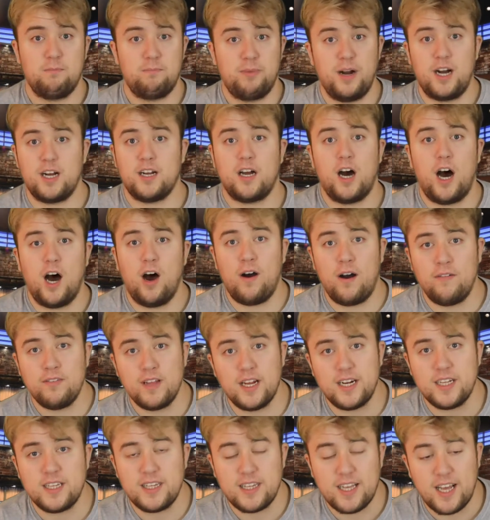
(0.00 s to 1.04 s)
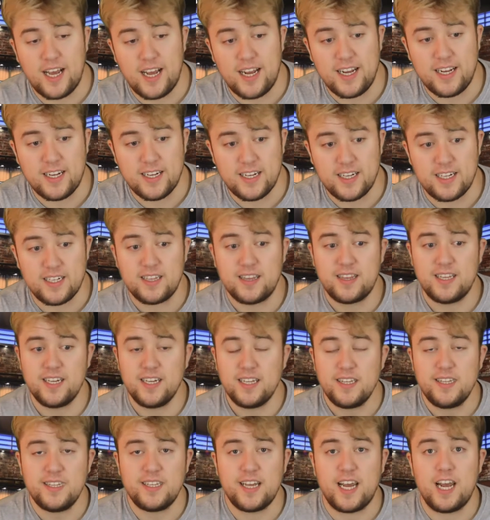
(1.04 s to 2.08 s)
But all I'm gonna say is
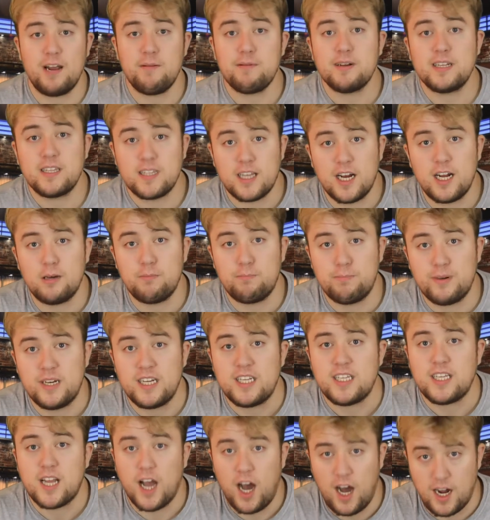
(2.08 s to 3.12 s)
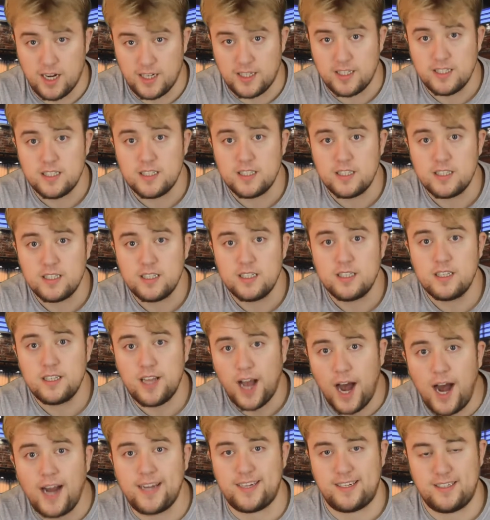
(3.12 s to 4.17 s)
this game is gonna be tight.
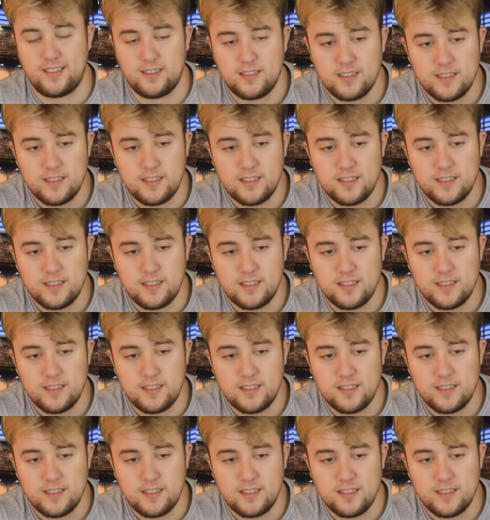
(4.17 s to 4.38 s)
Tight.